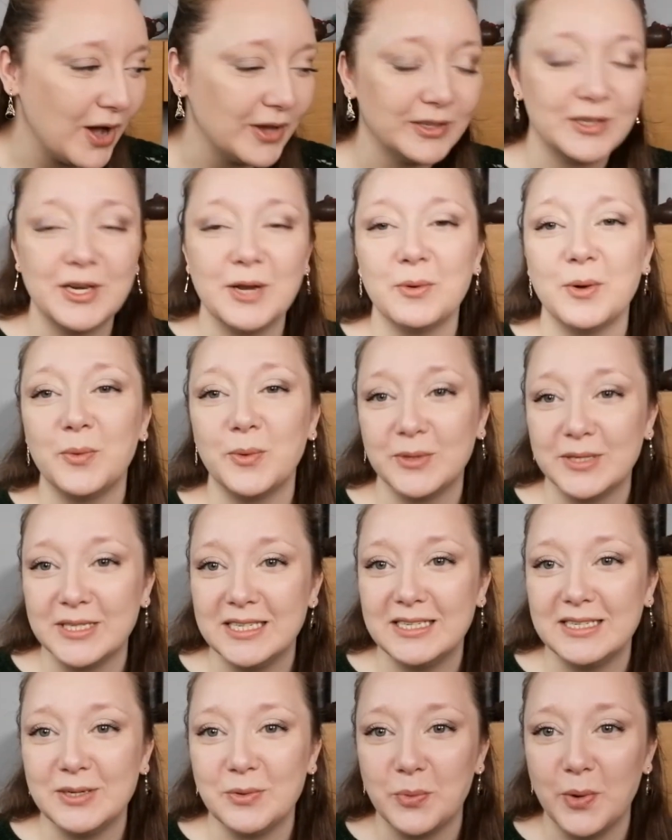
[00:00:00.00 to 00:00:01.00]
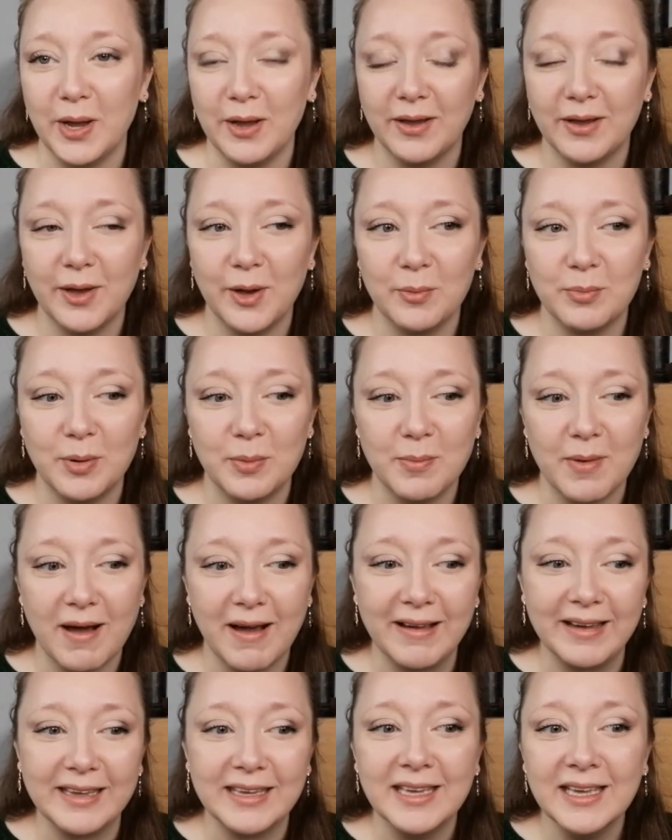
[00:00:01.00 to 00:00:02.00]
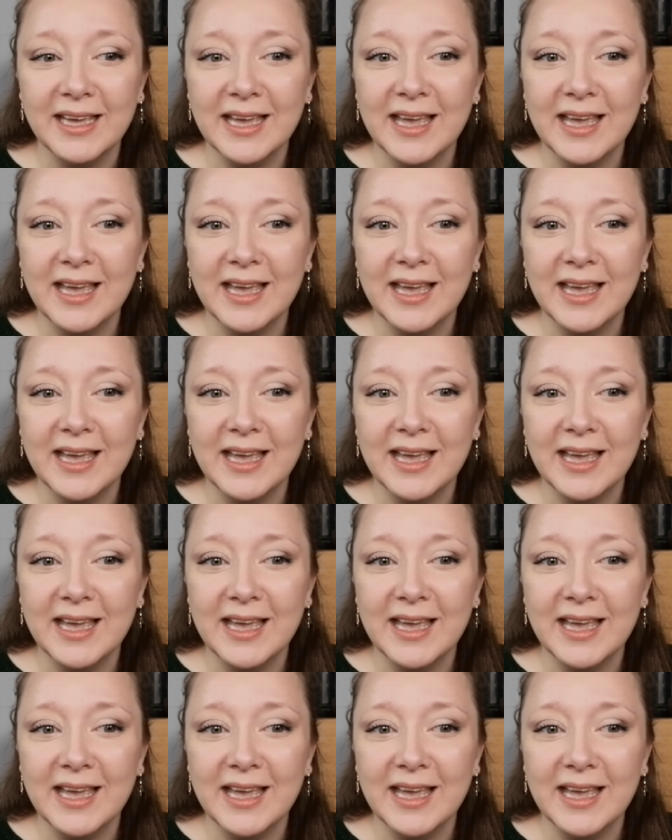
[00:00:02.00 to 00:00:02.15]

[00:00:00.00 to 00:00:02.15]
and I knew I wanted to work up my